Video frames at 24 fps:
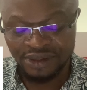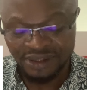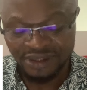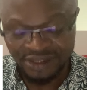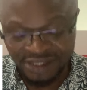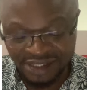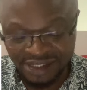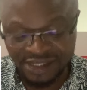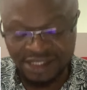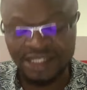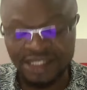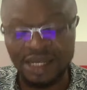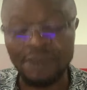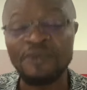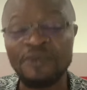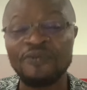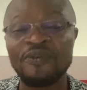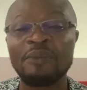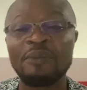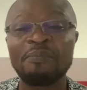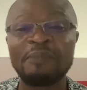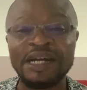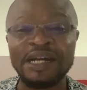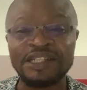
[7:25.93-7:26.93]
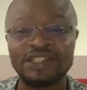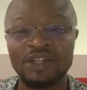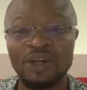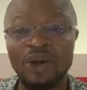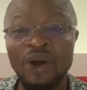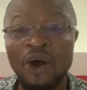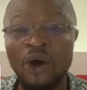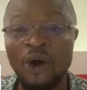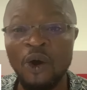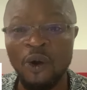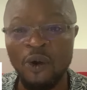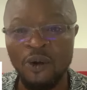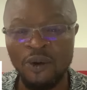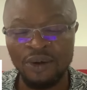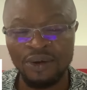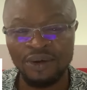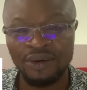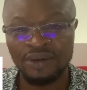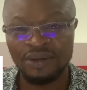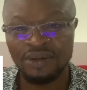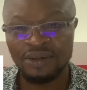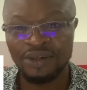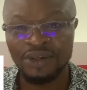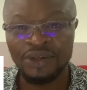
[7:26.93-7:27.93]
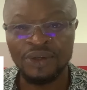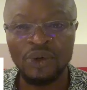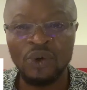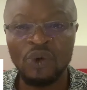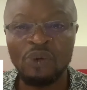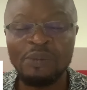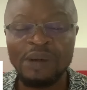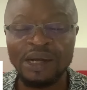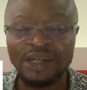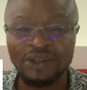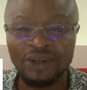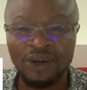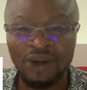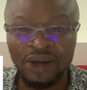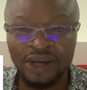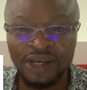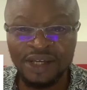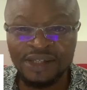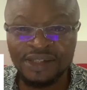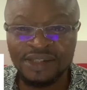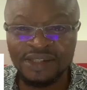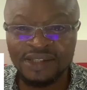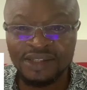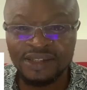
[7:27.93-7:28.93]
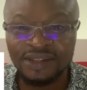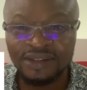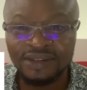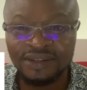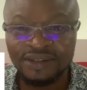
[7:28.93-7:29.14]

this is coming from Matt Law. You know who Matt Law is?